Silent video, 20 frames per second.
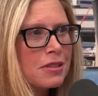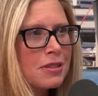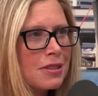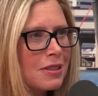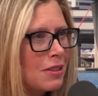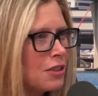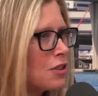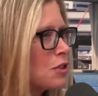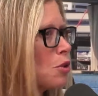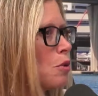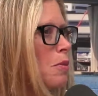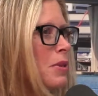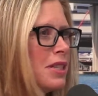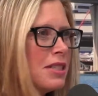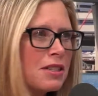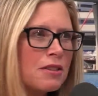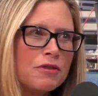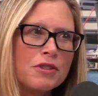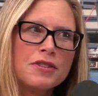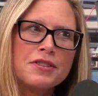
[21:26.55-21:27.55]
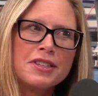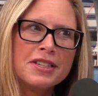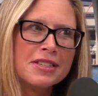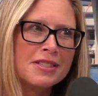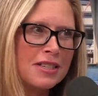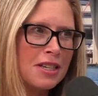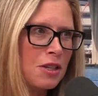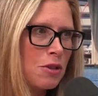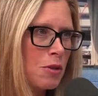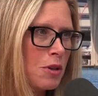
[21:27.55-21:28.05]
There's so many different things
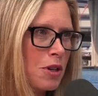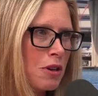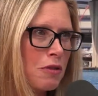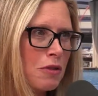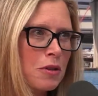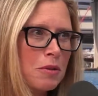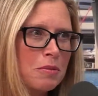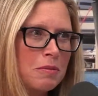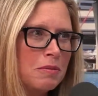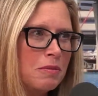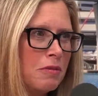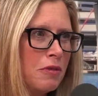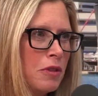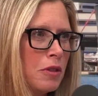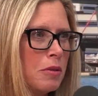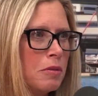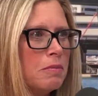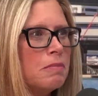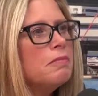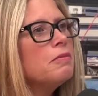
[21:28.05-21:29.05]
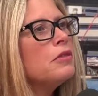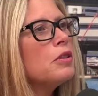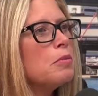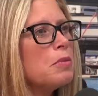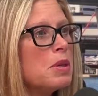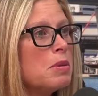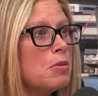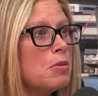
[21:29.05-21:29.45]
that you hear from people.